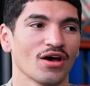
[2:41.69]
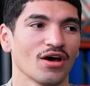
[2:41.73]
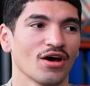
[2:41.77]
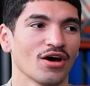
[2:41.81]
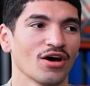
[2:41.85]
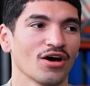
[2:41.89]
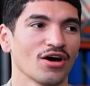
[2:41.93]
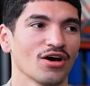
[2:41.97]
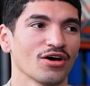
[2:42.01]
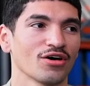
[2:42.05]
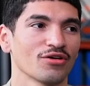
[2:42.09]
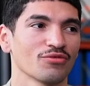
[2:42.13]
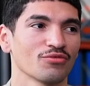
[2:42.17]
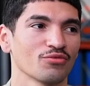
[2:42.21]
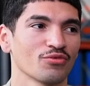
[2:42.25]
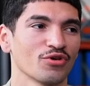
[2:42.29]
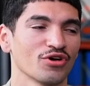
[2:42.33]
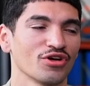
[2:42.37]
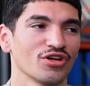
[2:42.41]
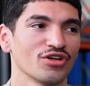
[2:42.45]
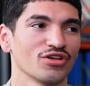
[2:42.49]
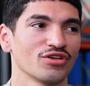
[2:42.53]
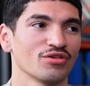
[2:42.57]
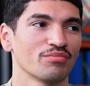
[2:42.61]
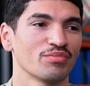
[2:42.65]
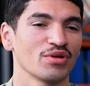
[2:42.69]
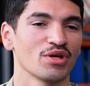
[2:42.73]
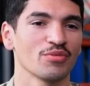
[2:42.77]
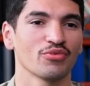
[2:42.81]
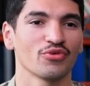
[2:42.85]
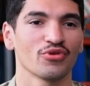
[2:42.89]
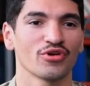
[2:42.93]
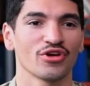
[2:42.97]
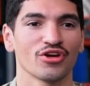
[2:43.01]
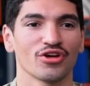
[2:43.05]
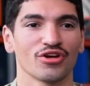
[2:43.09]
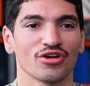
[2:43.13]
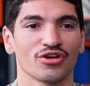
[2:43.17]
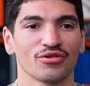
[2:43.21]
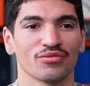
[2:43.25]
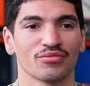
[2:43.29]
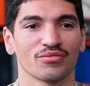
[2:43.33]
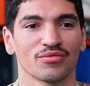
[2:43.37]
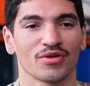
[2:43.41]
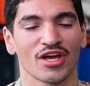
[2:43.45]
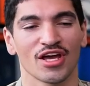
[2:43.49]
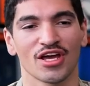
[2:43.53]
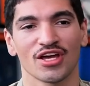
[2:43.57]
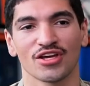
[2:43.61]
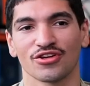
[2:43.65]
Uh, when people hear,
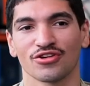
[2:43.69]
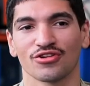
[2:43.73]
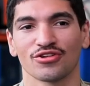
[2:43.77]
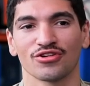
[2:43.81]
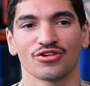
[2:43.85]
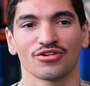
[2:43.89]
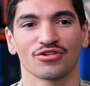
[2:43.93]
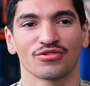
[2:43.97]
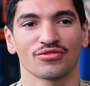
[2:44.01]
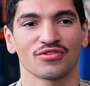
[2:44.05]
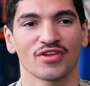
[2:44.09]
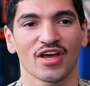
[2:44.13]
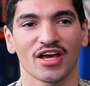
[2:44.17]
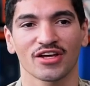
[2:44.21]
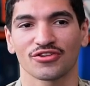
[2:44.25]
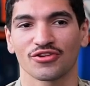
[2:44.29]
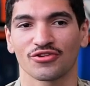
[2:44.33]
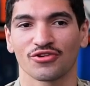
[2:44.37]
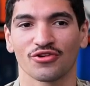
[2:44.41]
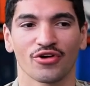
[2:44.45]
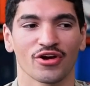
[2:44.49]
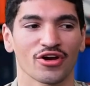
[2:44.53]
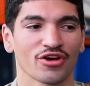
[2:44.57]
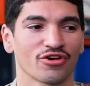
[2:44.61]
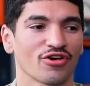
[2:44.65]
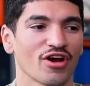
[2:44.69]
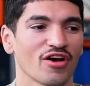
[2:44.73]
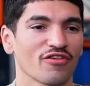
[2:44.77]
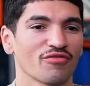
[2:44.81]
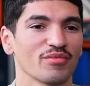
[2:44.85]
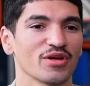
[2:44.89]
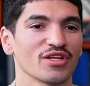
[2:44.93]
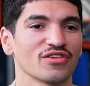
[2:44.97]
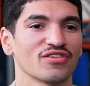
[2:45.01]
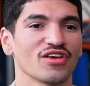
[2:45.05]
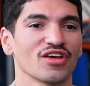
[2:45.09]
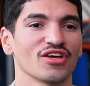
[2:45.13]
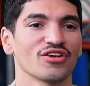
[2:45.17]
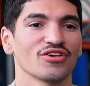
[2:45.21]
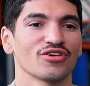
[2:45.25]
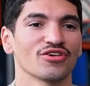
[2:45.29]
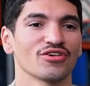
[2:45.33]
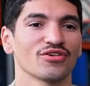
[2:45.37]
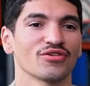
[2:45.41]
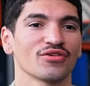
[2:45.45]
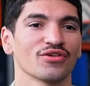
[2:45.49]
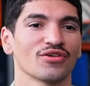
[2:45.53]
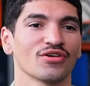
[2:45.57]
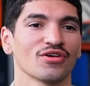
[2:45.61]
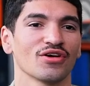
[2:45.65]
hey, you're a tactical aircraft
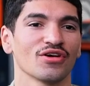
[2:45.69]
maintainer,